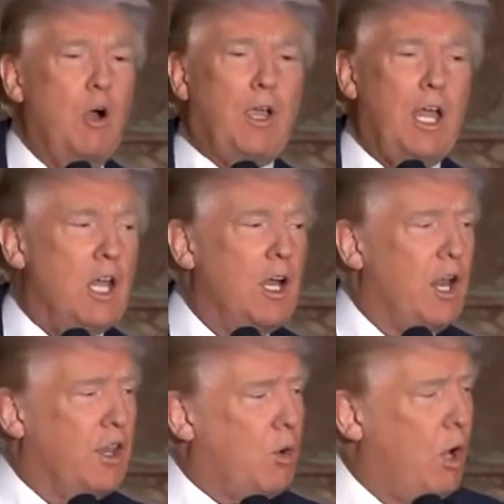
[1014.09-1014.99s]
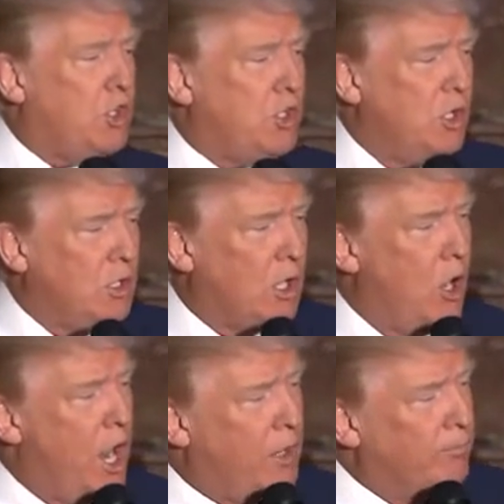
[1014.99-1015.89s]
Okay, another question.
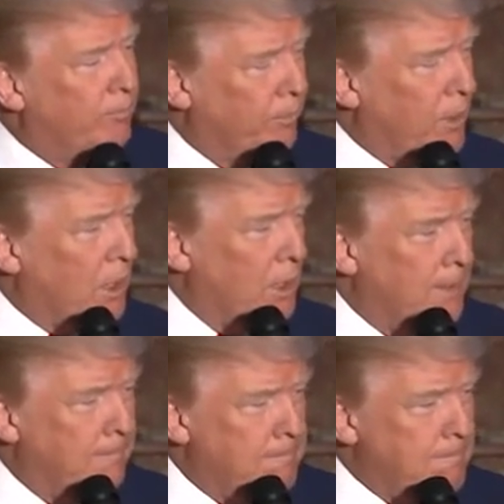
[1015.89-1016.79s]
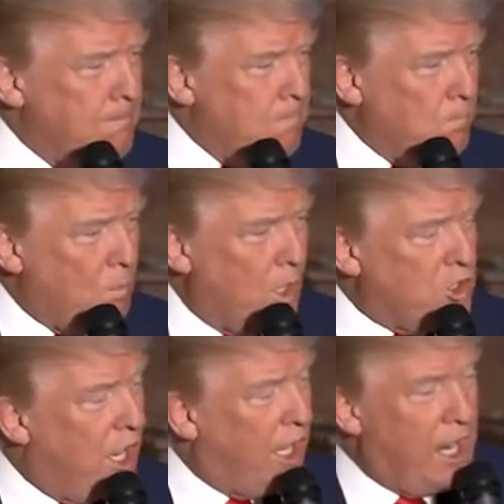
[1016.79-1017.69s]
Go ahead.
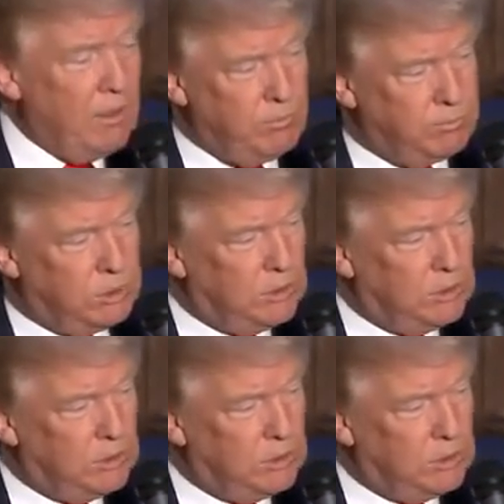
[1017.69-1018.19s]
Say it again.